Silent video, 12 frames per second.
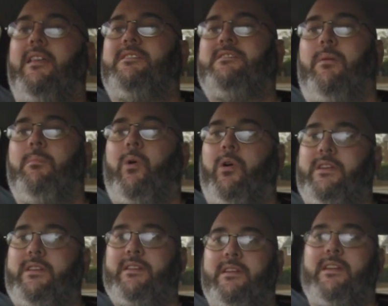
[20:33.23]
at some
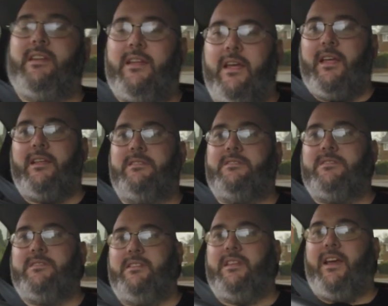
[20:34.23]
point
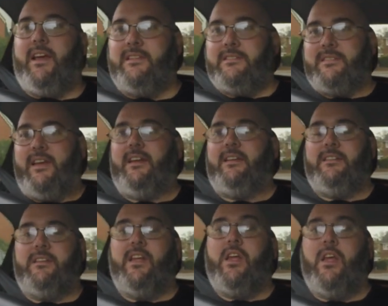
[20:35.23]
and
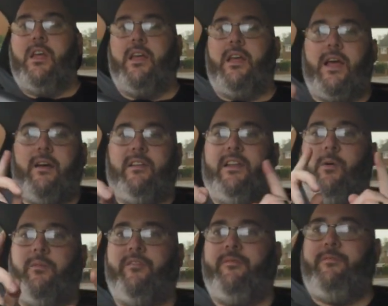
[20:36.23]
have a
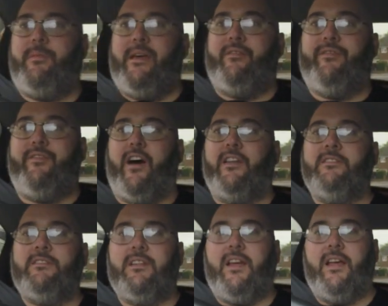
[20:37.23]
little bit of
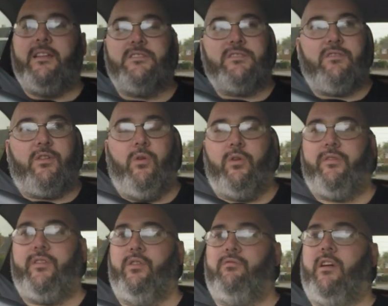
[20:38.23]
fun and just record a
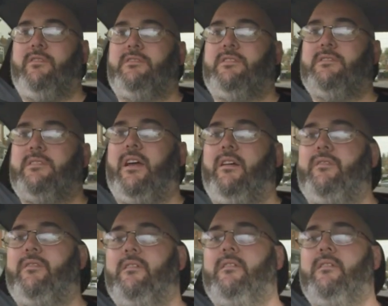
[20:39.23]
few runs and stuff.